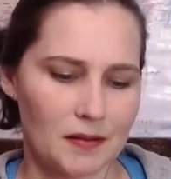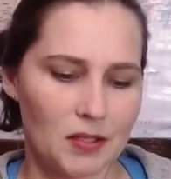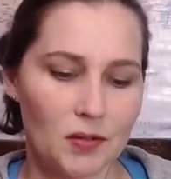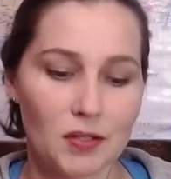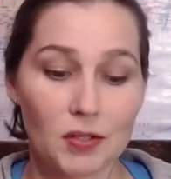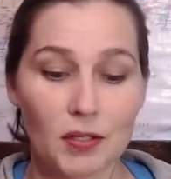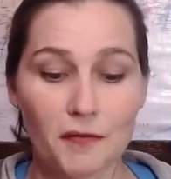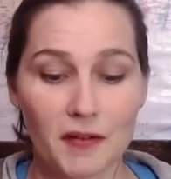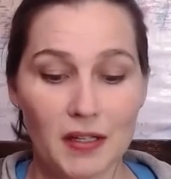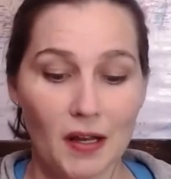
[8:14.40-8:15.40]
You can do your
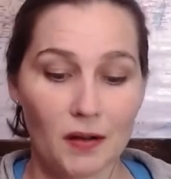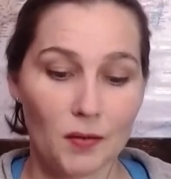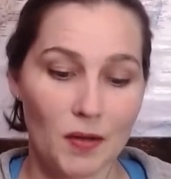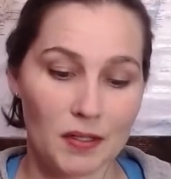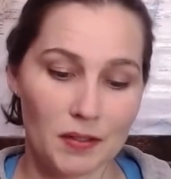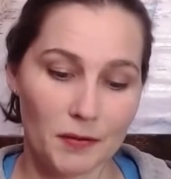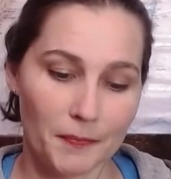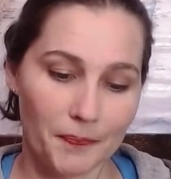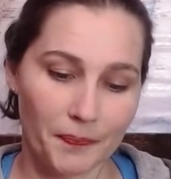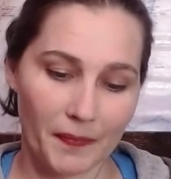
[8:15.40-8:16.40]
feet how you want
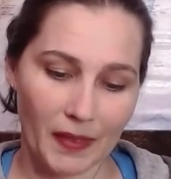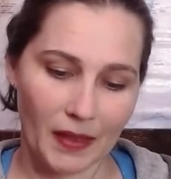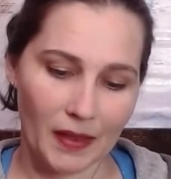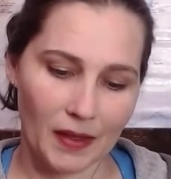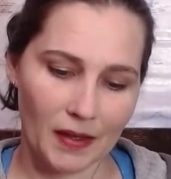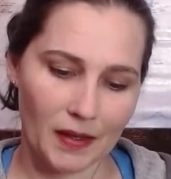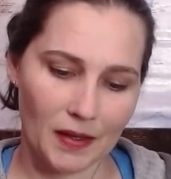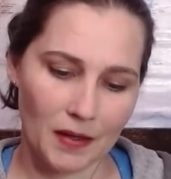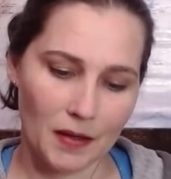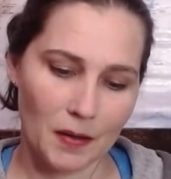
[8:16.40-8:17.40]
to,
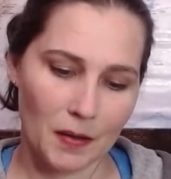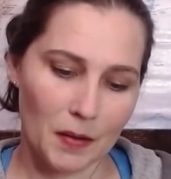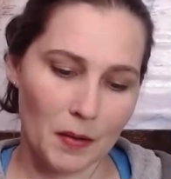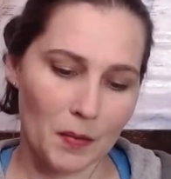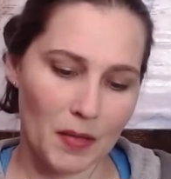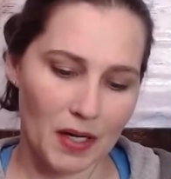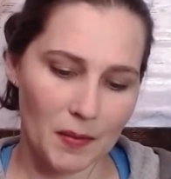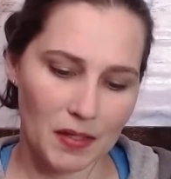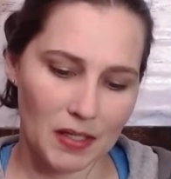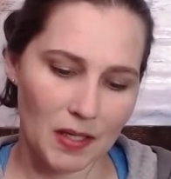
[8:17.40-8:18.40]
but I'm
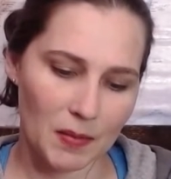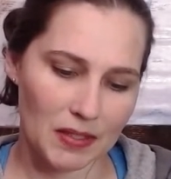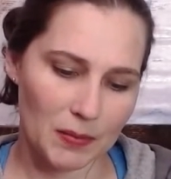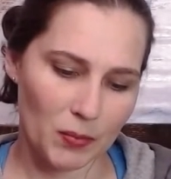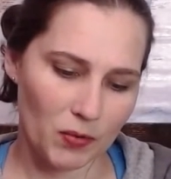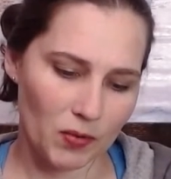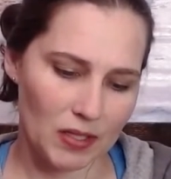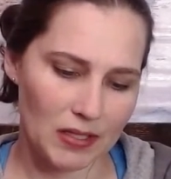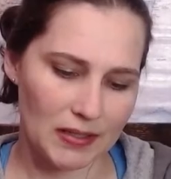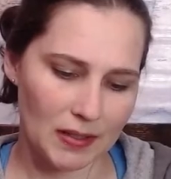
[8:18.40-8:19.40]
going to keep it
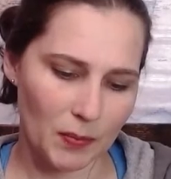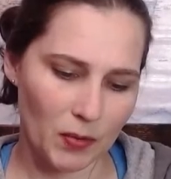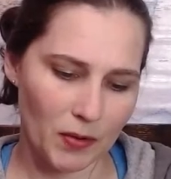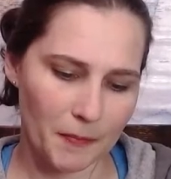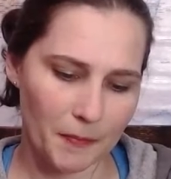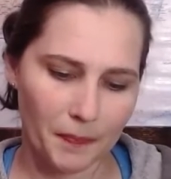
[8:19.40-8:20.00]
pretty simple.